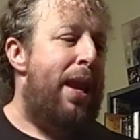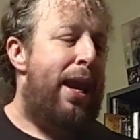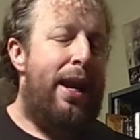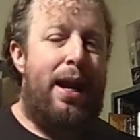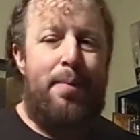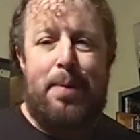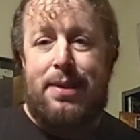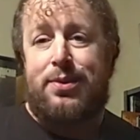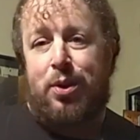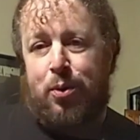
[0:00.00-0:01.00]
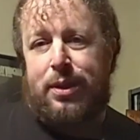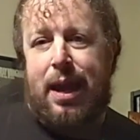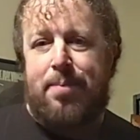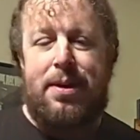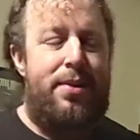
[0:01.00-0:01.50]
And basically what
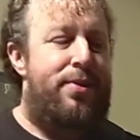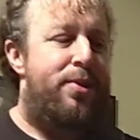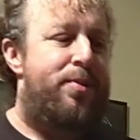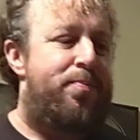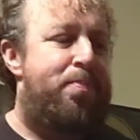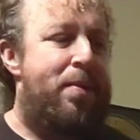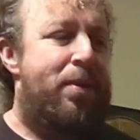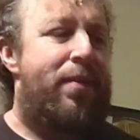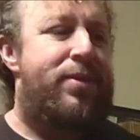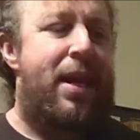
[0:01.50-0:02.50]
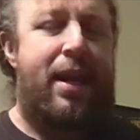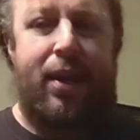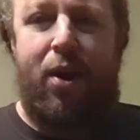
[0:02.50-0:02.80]
that means is people have taken